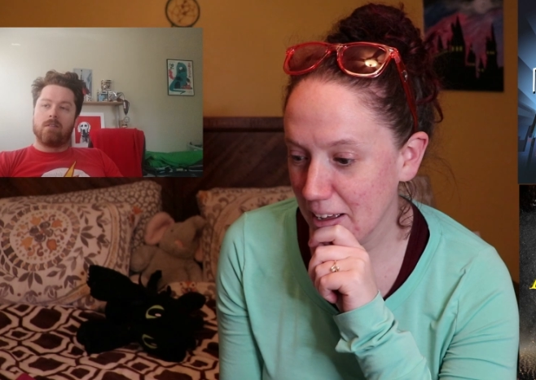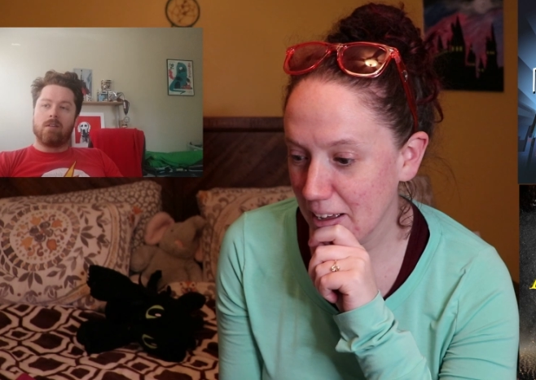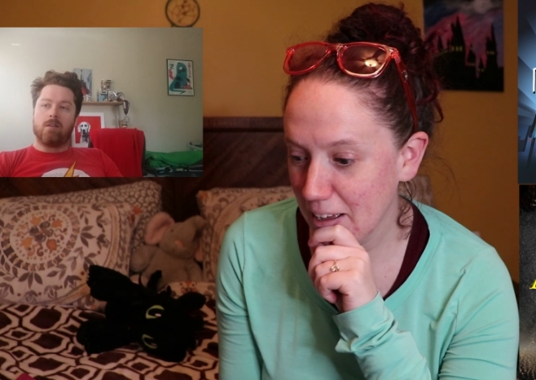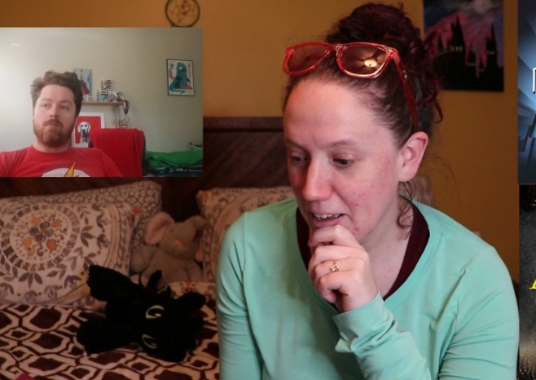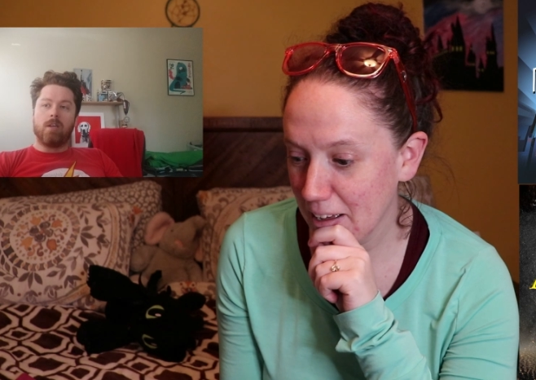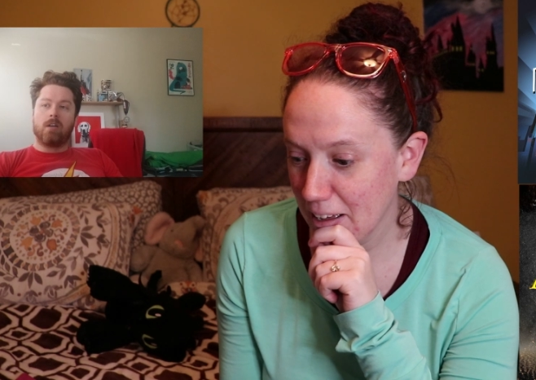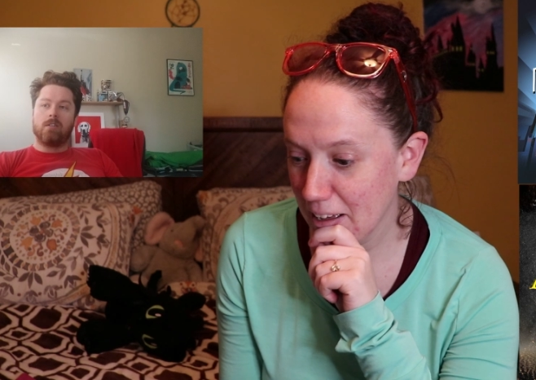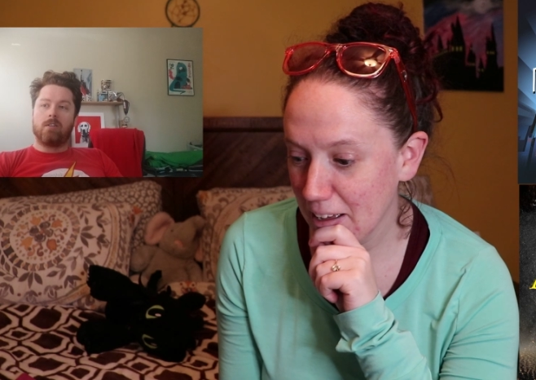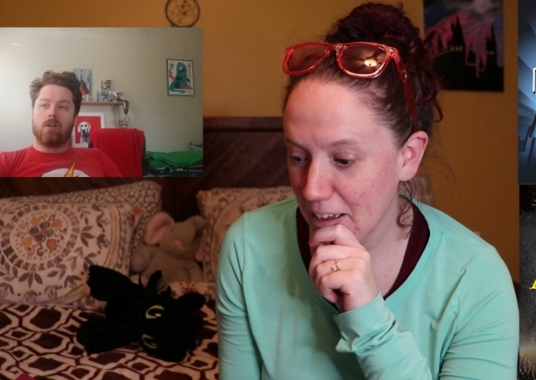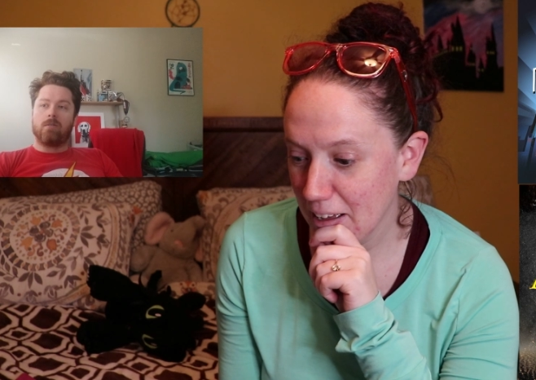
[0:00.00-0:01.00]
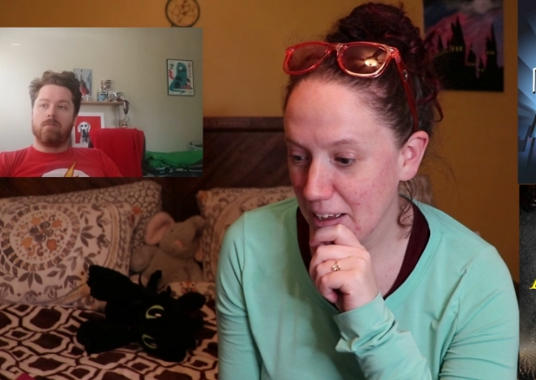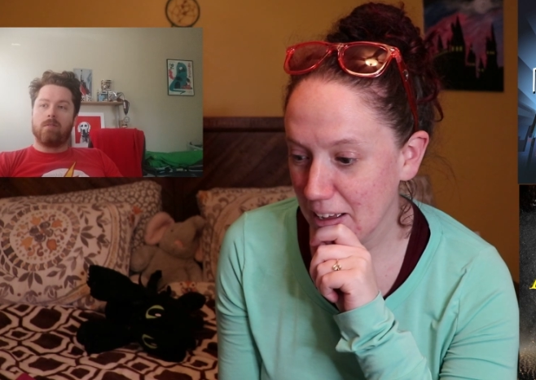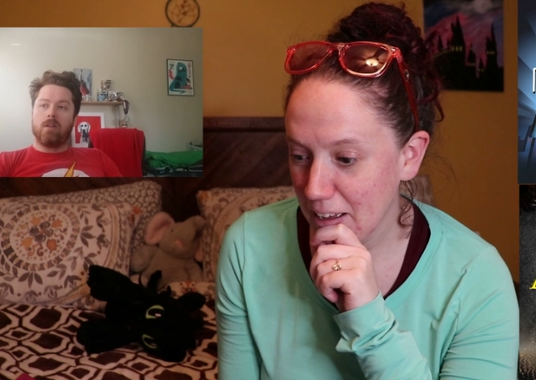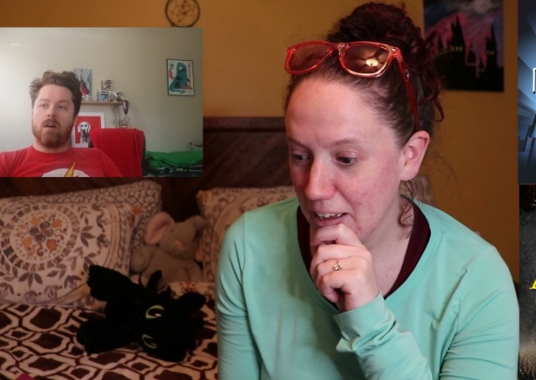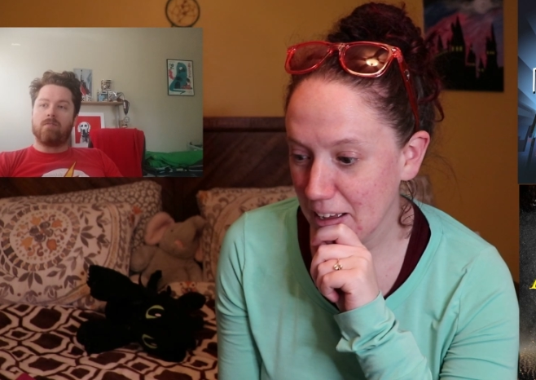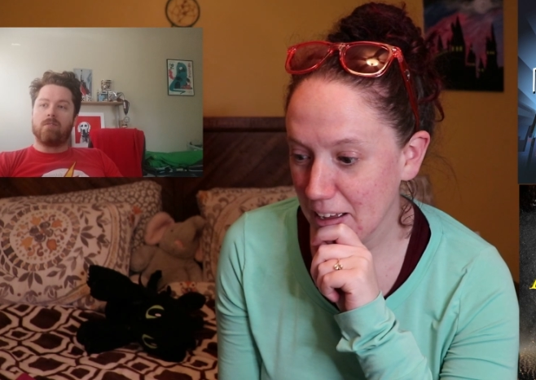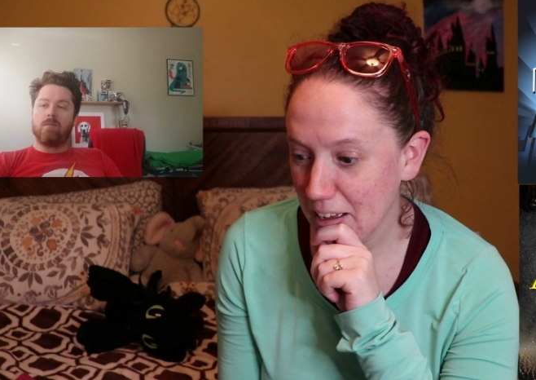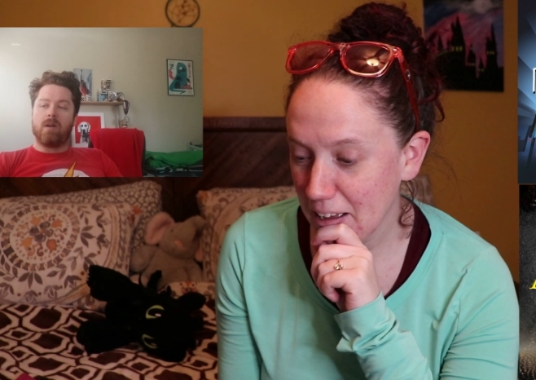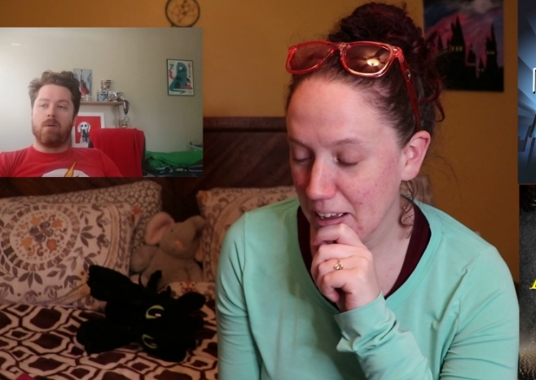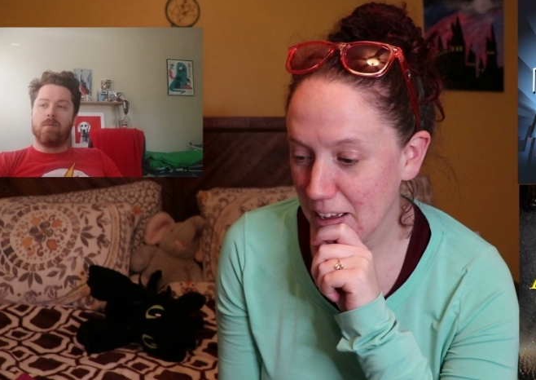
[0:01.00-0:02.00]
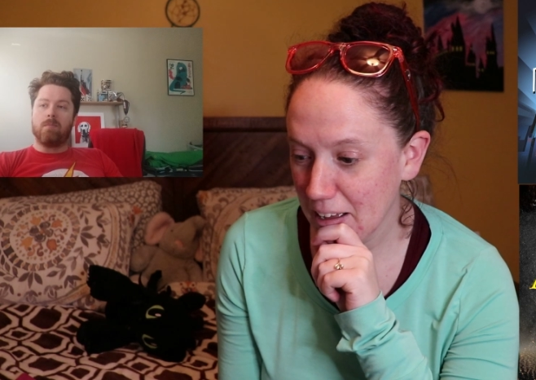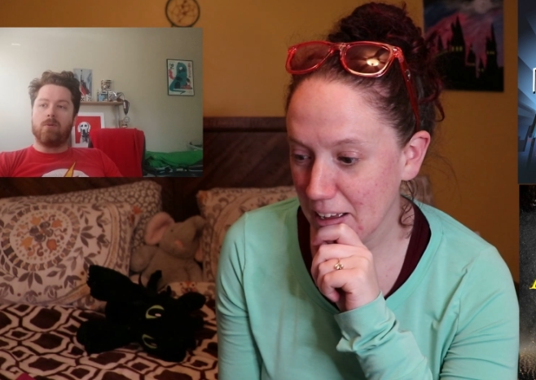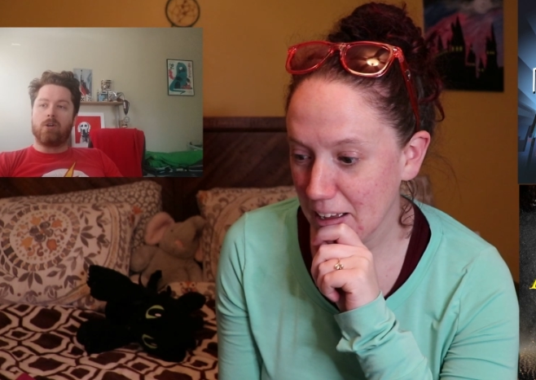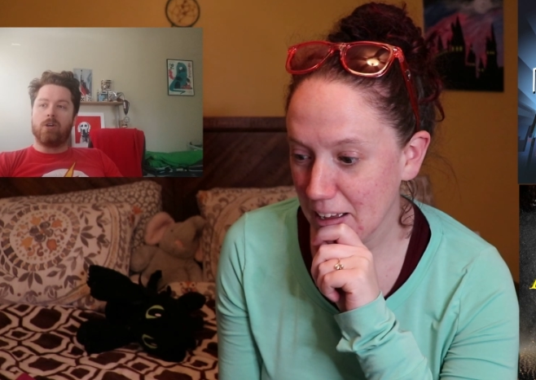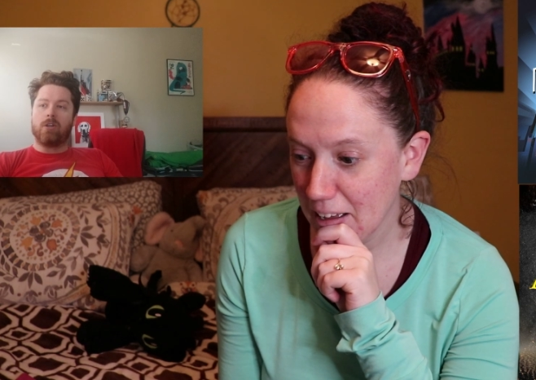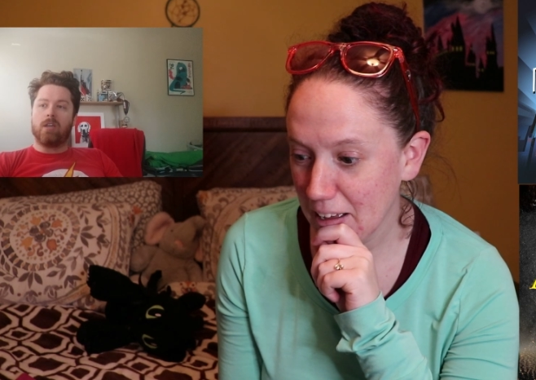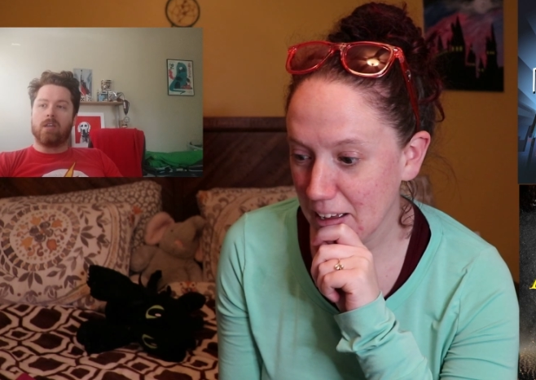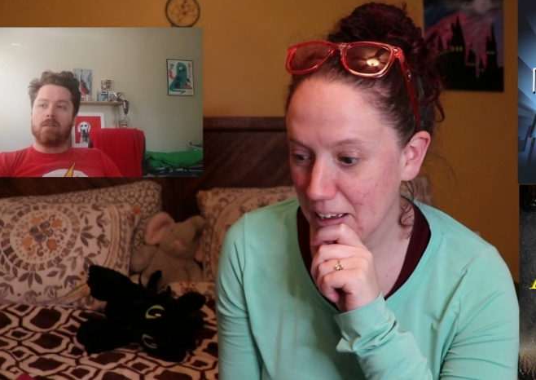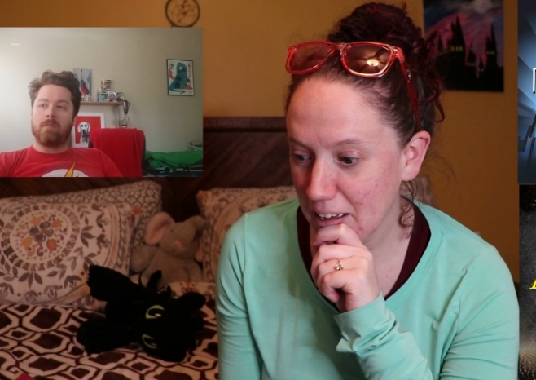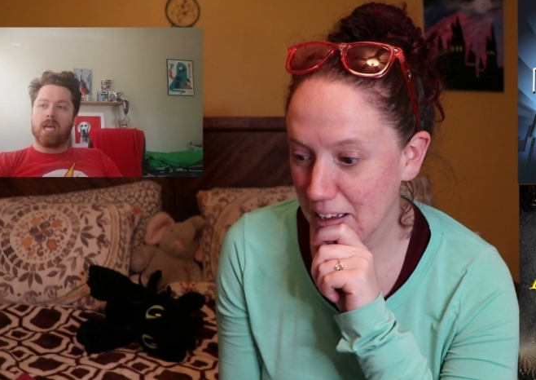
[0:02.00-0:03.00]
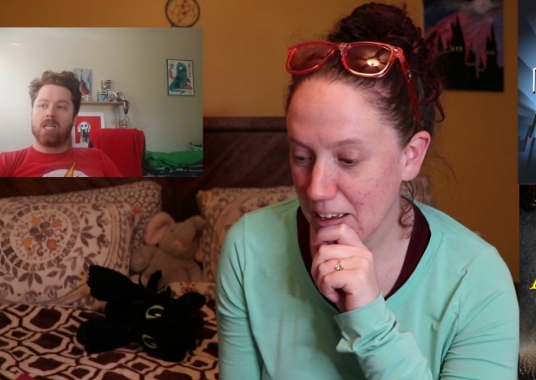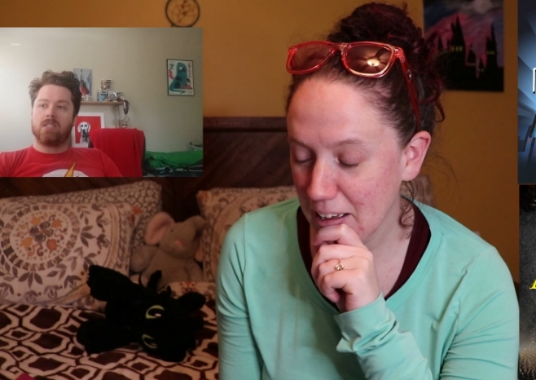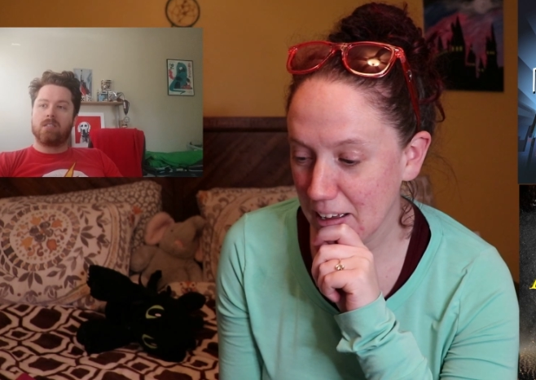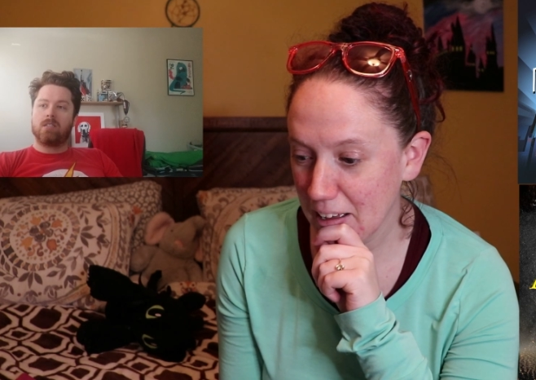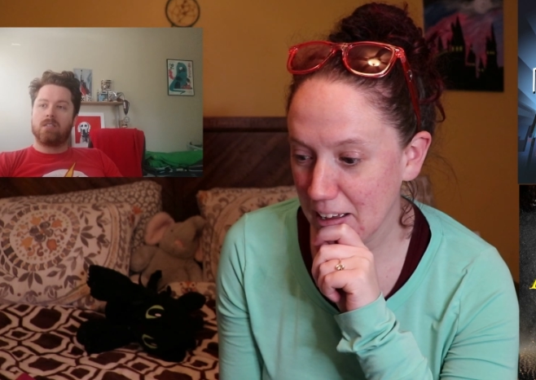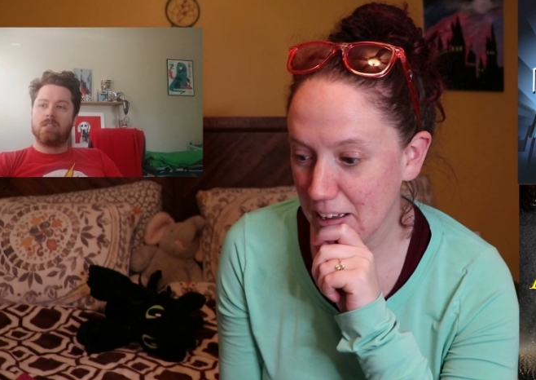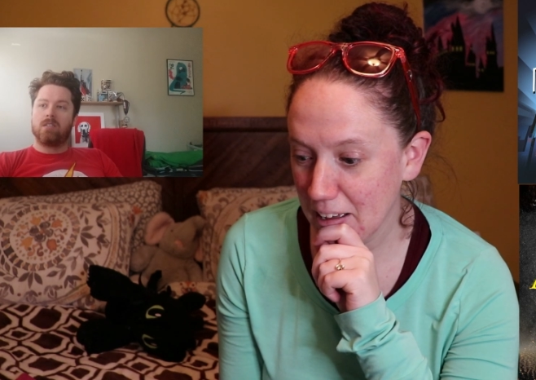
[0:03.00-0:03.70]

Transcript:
Speaker 1: a young adult novel about people cooking in masks.